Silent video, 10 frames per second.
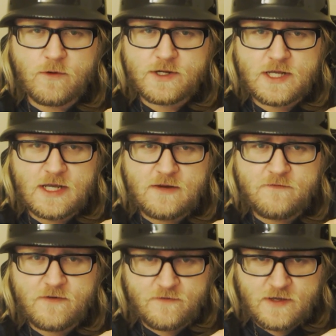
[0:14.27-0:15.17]

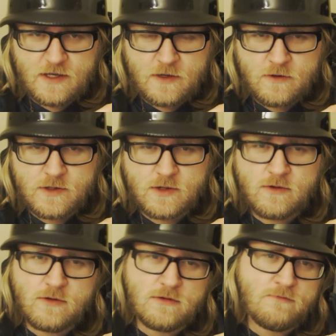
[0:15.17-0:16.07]
14, 15 years
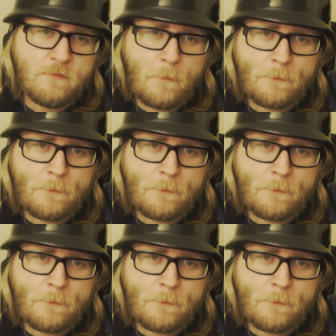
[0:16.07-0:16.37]
old,